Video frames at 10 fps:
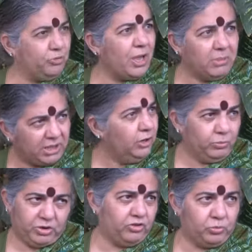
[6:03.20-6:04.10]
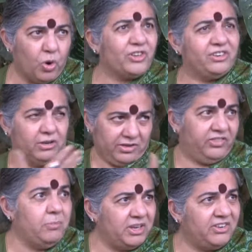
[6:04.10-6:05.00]
to chemical, which is what
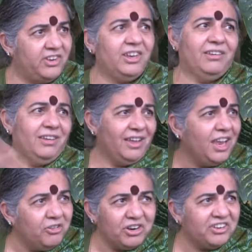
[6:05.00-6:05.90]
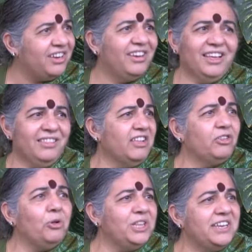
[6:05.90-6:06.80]
Summit did, IRI did.
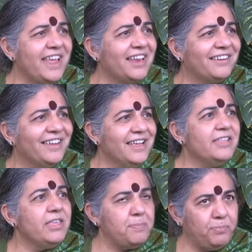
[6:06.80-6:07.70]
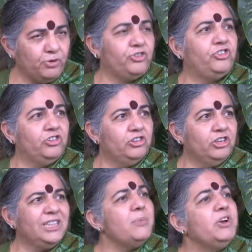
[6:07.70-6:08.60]
That's all they did. They pushed,
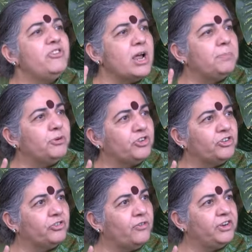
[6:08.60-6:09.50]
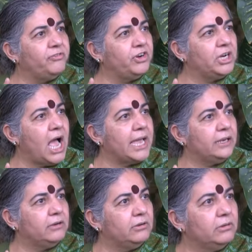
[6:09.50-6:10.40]
they were drug pushers of a different kind.